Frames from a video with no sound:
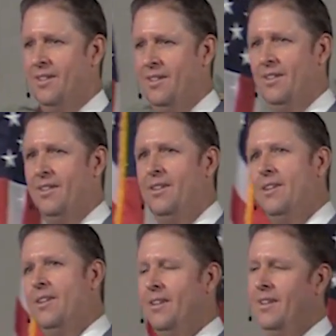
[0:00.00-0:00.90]

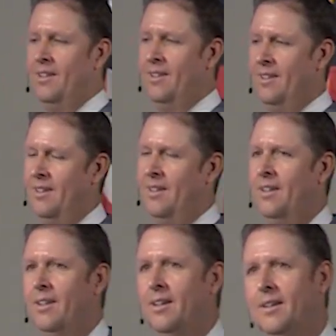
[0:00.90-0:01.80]
(silence)